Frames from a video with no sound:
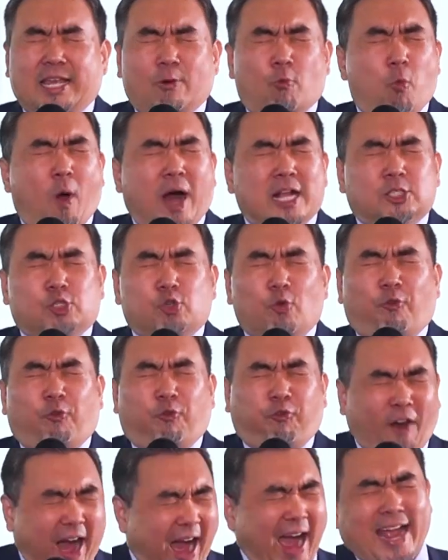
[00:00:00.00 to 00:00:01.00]
once you
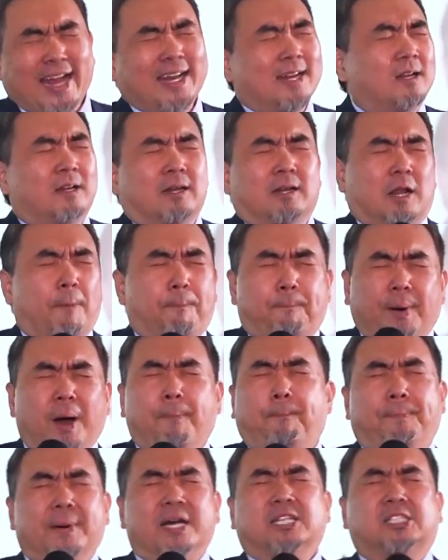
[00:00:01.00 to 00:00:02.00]
find the
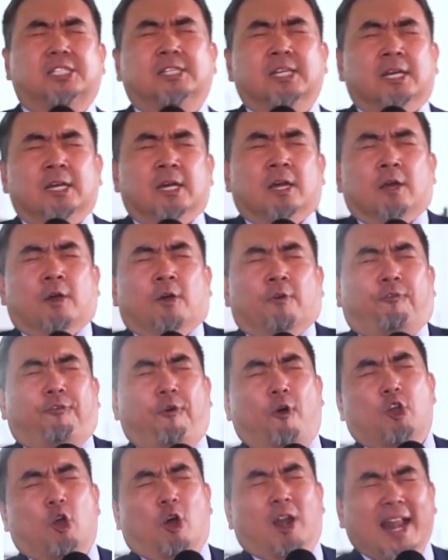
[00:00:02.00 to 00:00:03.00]
purpose
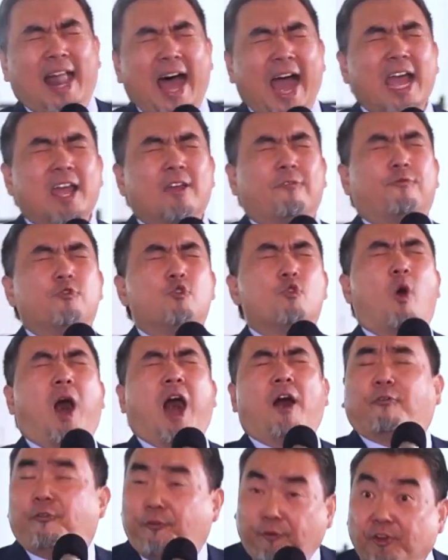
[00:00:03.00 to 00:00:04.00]
for your life, you
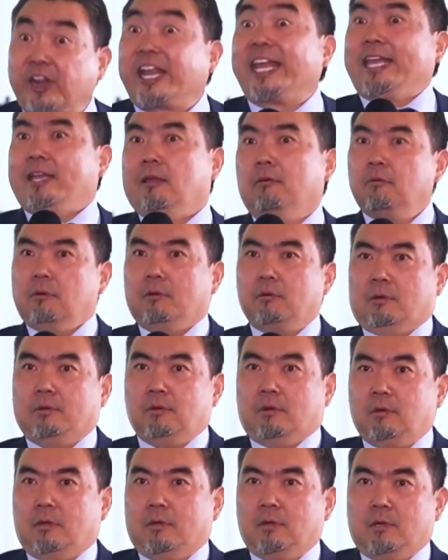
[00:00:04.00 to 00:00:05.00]
are free.
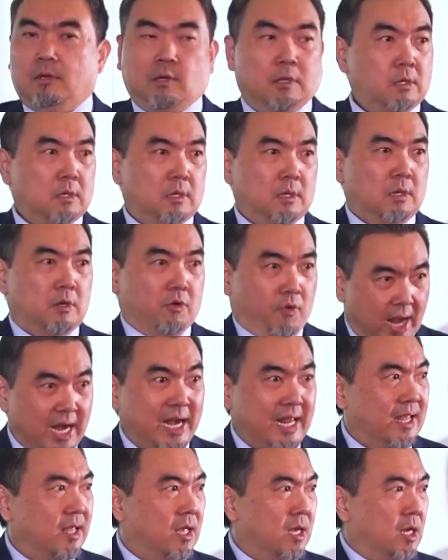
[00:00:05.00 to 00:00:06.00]

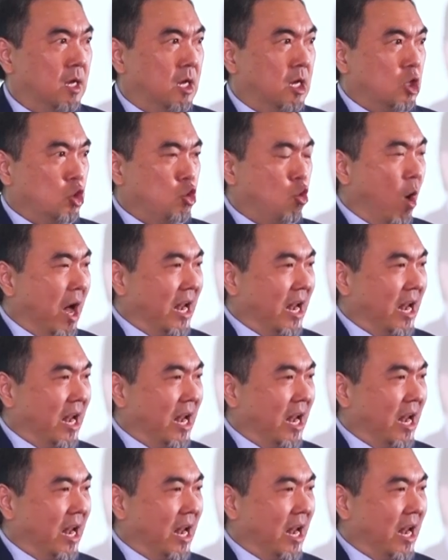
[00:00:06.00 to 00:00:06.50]
Really, you are